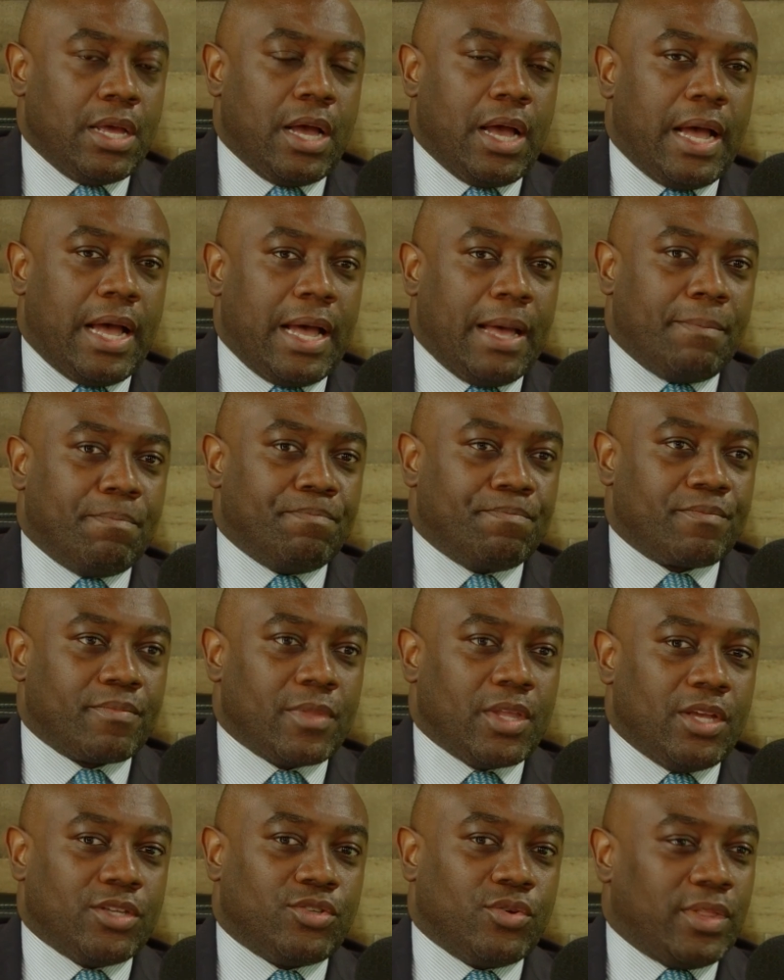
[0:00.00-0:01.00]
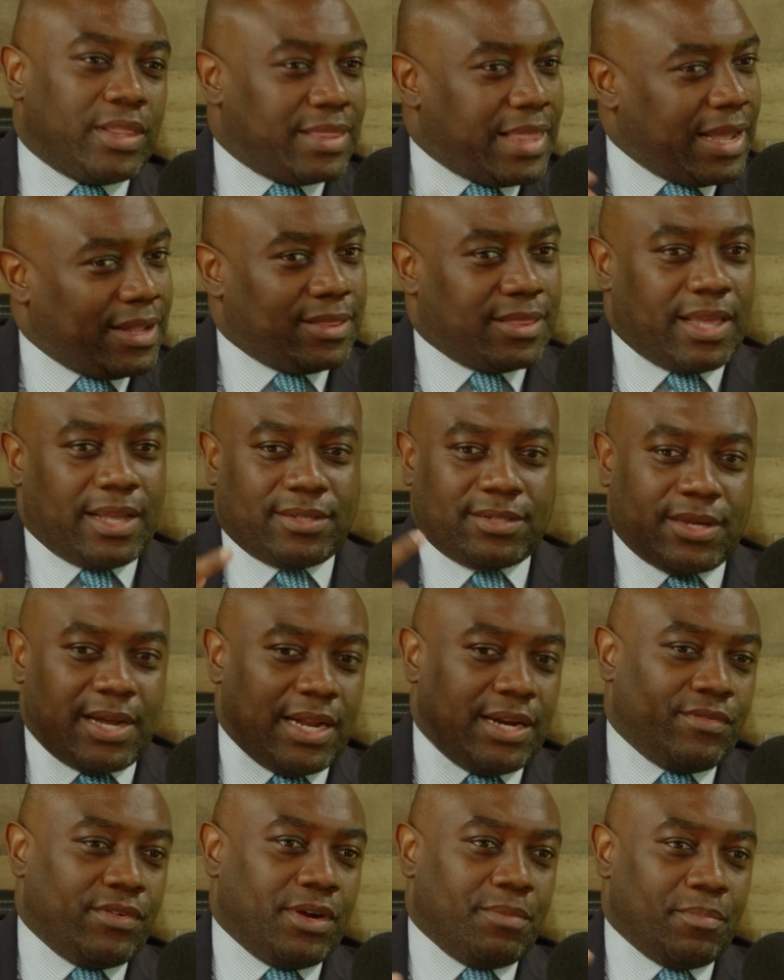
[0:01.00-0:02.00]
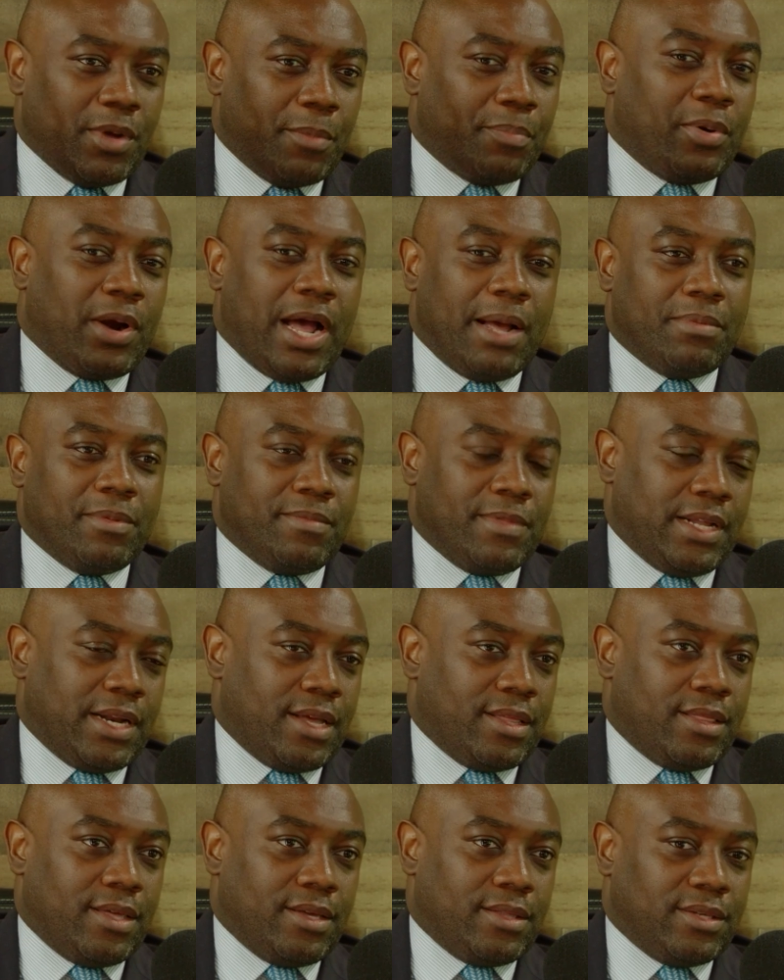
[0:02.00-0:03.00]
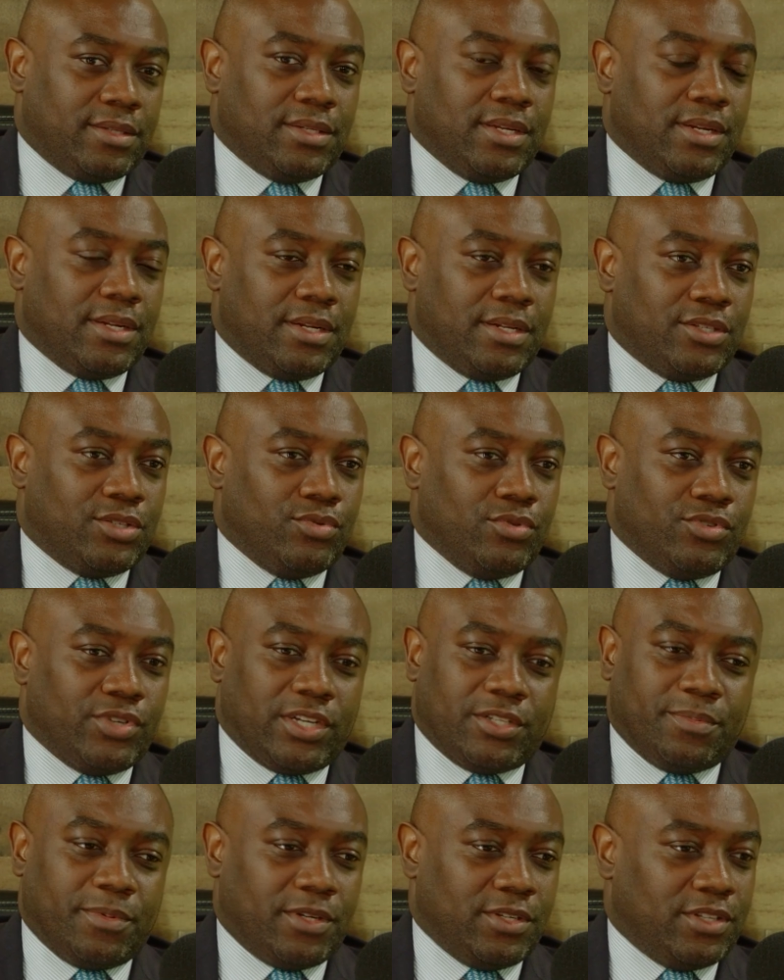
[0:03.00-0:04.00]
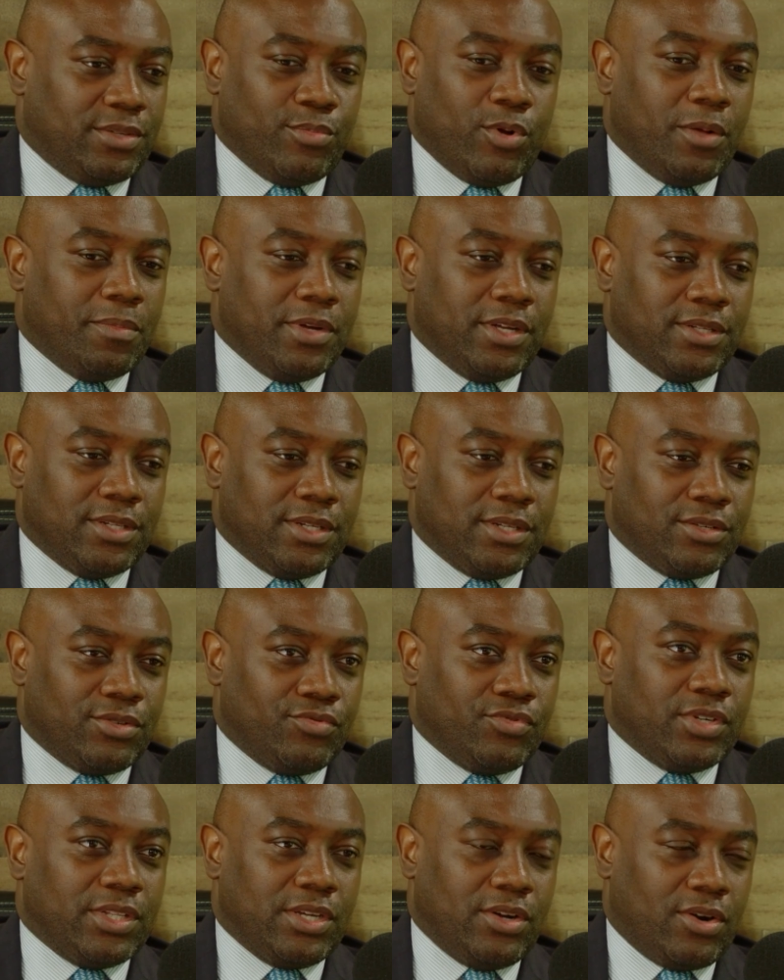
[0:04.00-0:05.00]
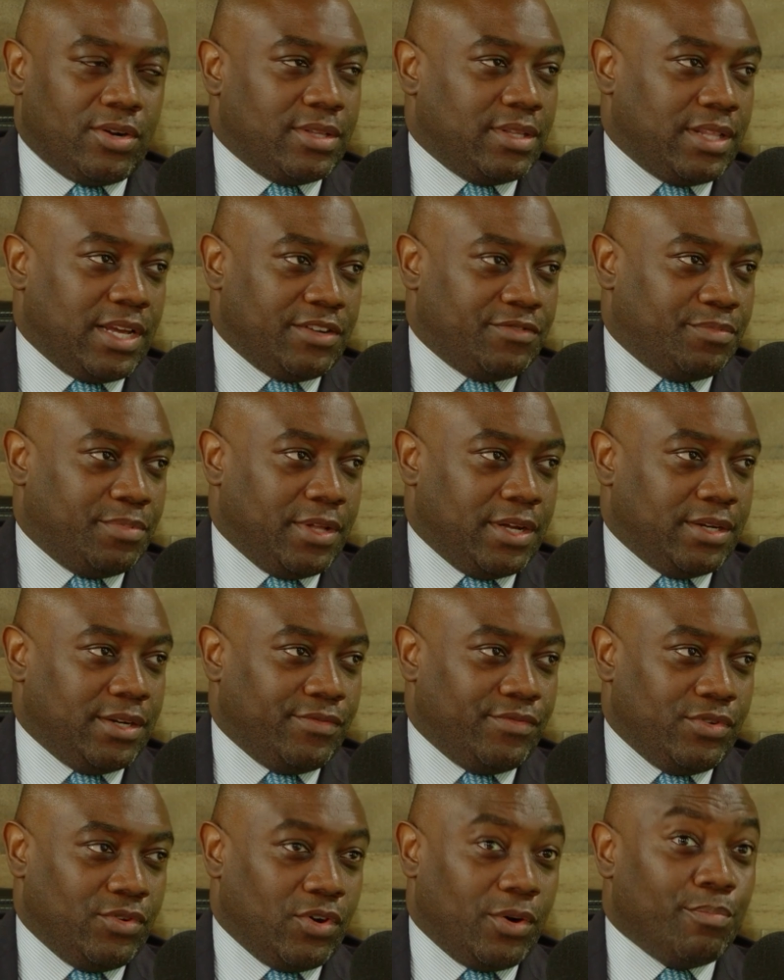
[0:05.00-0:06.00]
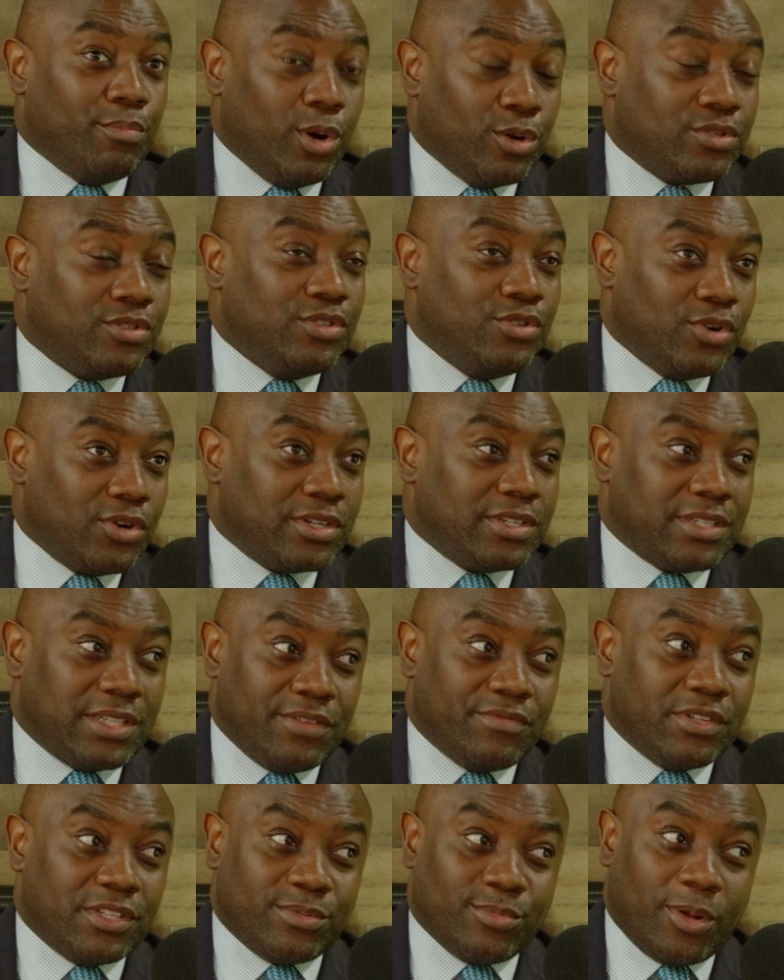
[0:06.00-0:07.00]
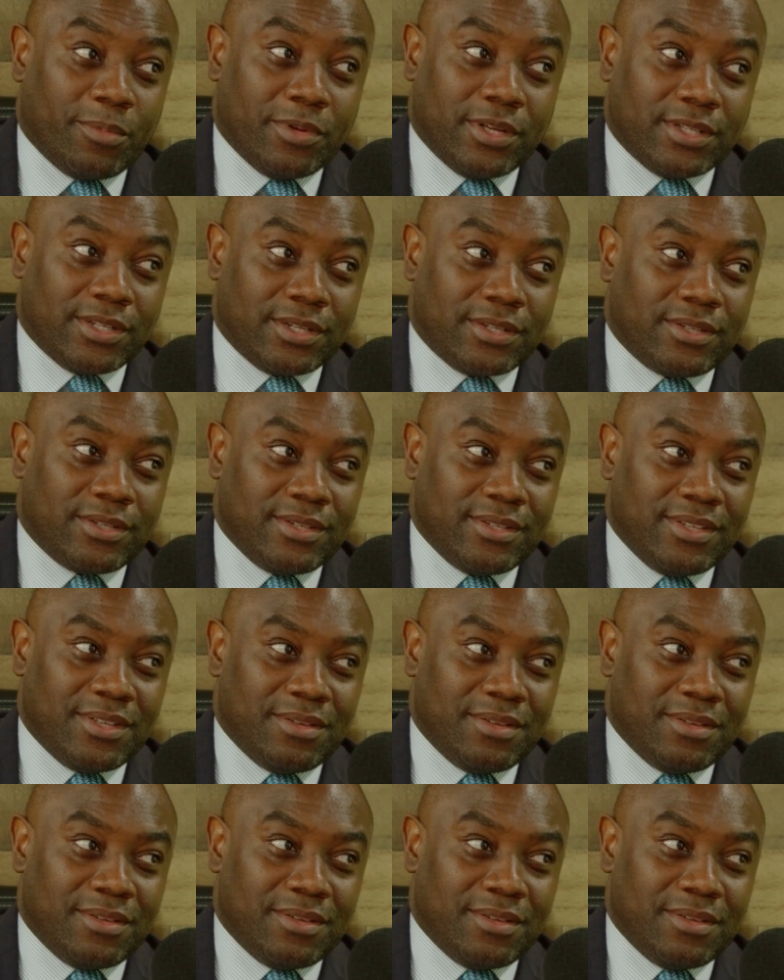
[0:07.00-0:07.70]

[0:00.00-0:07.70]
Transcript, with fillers: Um, so that that's kind of a, a, problem that I think the city needs to address because small buildings really are the lifeblood of New York. Most New Yorkers live in small buildings.